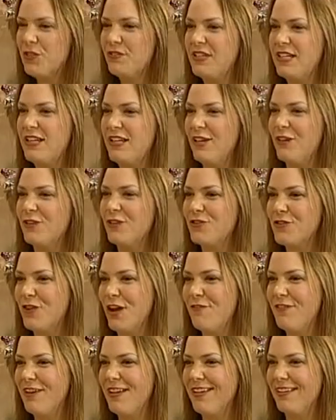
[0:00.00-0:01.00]
you've done a lot of
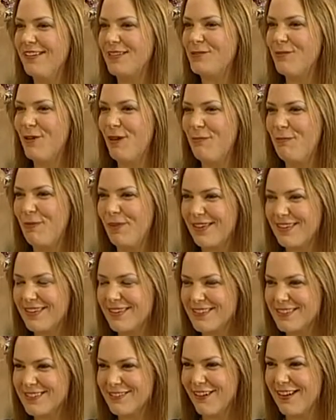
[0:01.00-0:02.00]
travelling as well, but
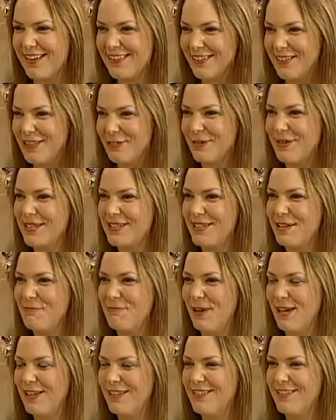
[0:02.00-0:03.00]
it's great that yeah. you always come
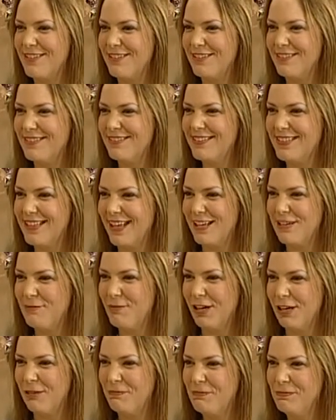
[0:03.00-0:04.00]
back to, to
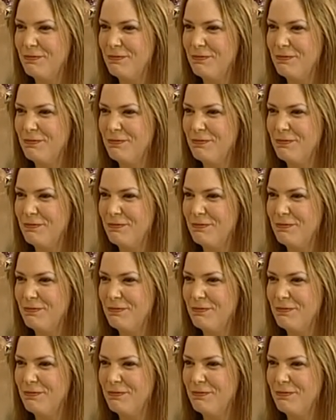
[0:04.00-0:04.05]
Canterbury.